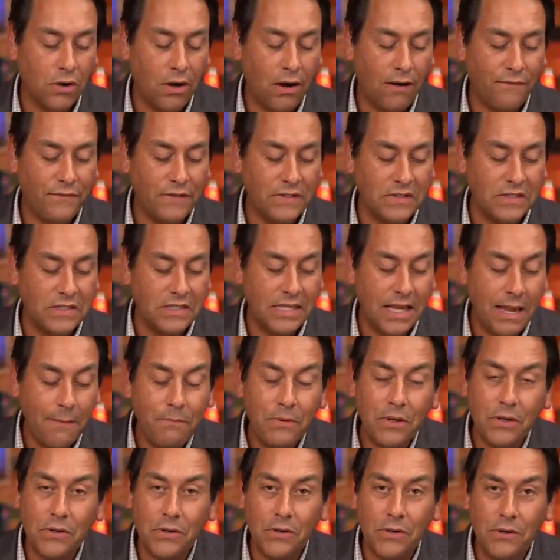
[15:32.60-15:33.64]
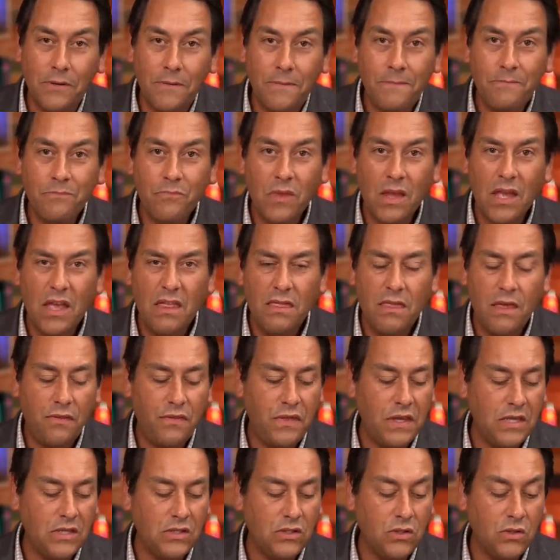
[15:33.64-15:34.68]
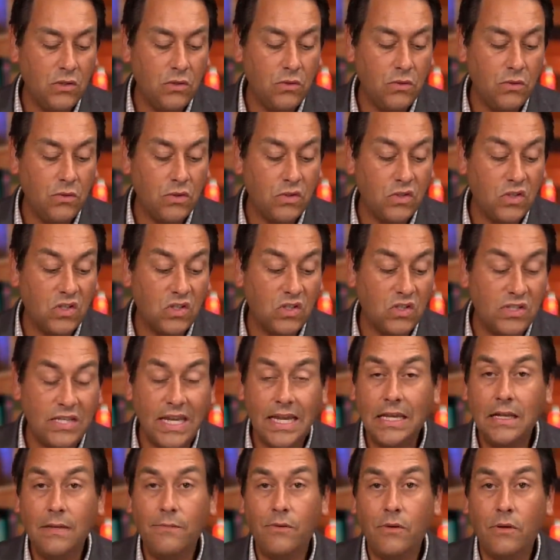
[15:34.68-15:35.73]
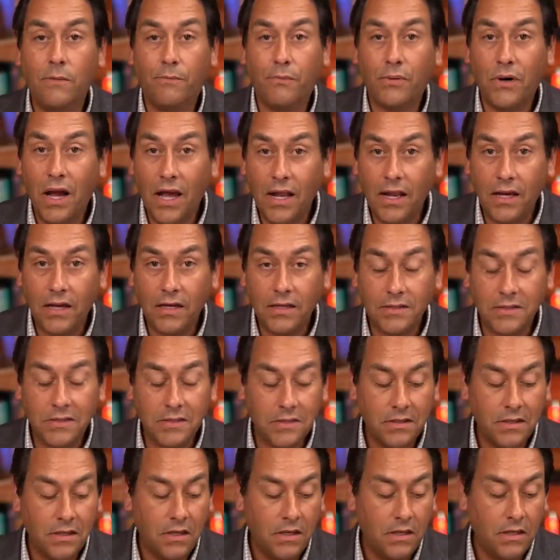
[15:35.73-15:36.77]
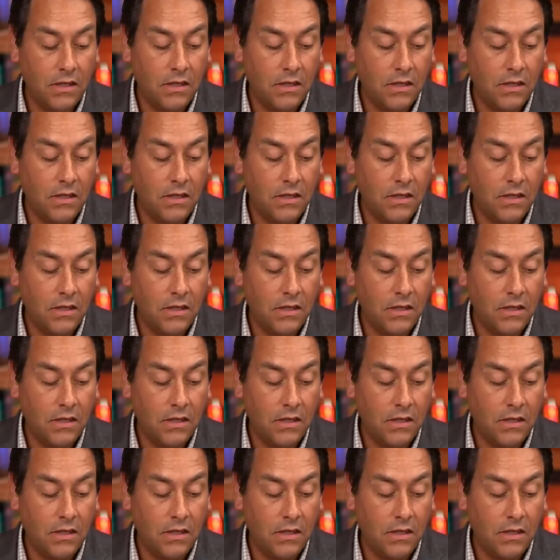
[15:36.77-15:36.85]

often skeptical that these new sustainable products